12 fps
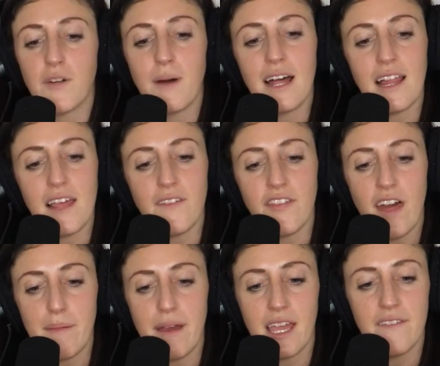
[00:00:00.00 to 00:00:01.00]
For a while, I even
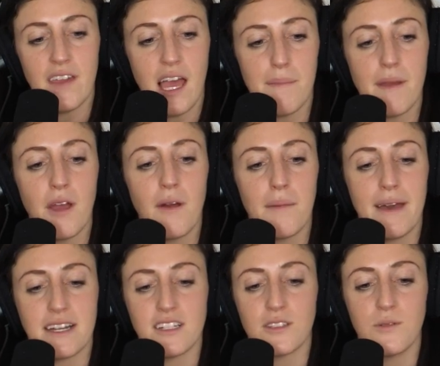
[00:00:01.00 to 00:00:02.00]
thought about giving up and going
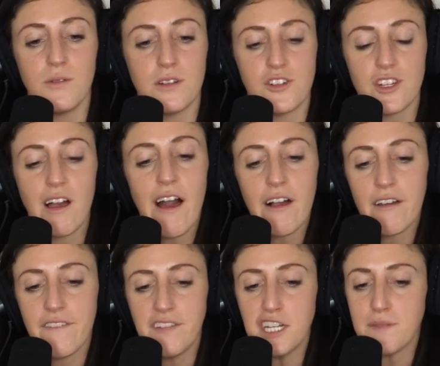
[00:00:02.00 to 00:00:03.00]
back to school in
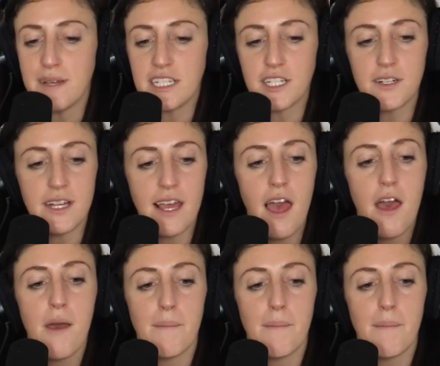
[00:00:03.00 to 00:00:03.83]
Chicago to finish my degree,